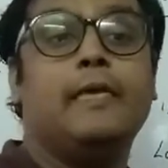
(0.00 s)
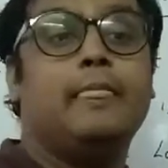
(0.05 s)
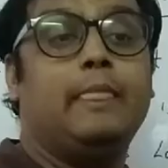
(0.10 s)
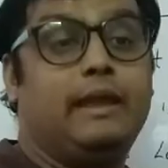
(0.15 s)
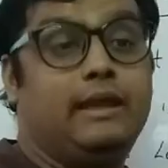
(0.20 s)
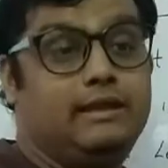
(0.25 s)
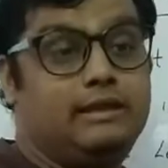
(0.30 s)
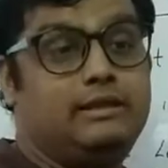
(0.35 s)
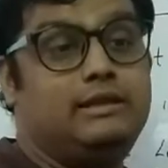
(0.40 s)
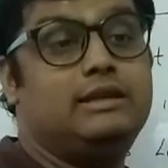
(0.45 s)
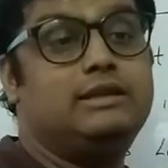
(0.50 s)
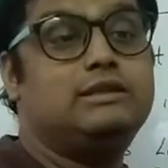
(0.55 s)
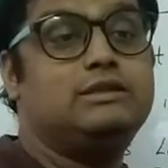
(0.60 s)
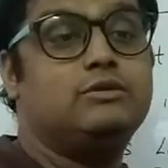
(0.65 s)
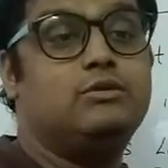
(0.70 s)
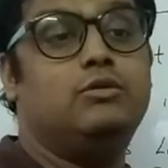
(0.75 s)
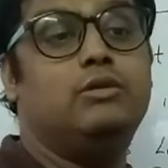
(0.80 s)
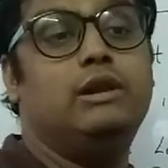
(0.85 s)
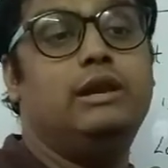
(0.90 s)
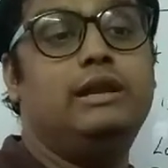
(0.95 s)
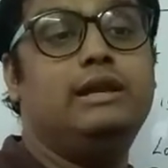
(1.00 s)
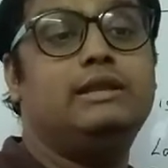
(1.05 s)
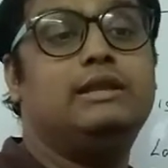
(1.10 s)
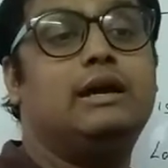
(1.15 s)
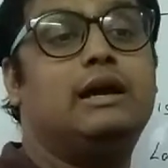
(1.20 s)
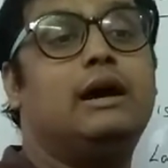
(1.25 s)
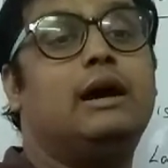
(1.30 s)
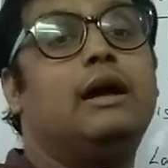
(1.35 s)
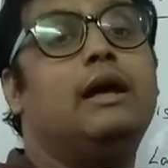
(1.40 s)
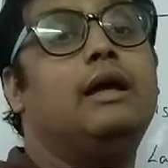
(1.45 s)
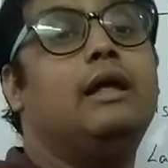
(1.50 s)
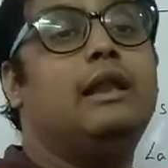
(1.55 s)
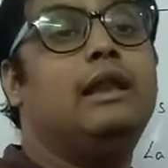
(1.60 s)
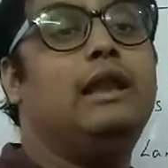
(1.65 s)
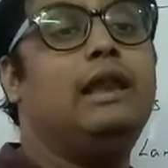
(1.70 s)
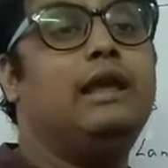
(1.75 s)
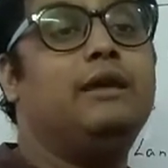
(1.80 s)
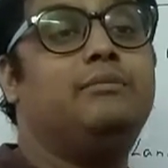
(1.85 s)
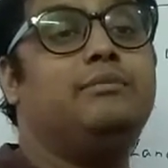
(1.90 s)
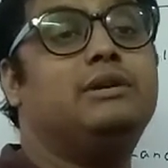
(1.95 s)
In this only the
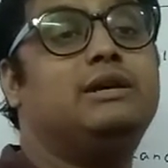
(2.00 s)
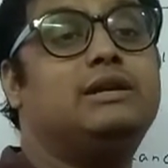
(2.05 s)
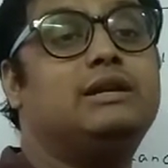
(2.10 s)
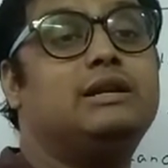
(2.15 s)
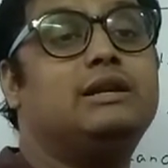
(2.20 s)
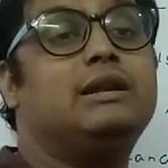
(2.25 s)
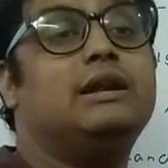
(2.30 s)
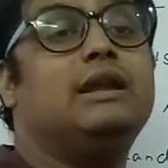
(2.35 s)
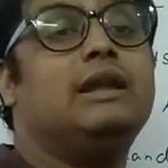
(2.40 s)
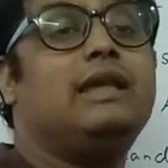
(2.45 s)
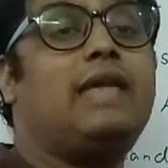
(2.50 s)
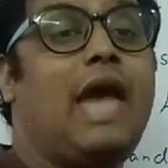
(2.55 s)
labor,